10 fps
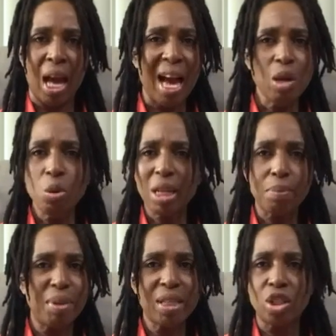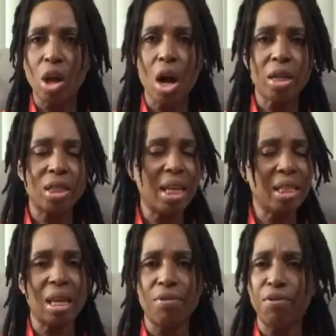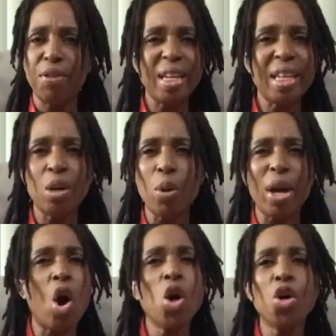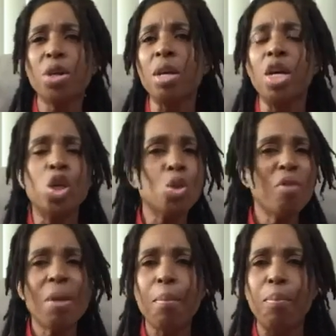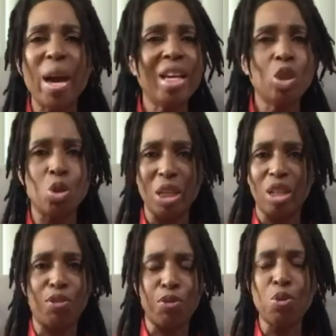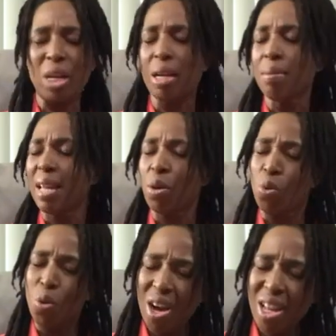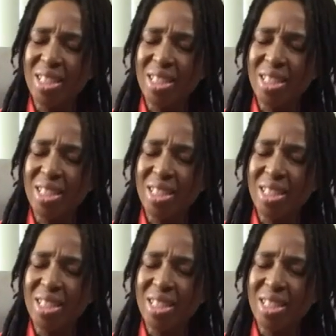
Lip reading: I looked at big stars that are fading away hungry, some of them begging to eat food, and I'm like, what?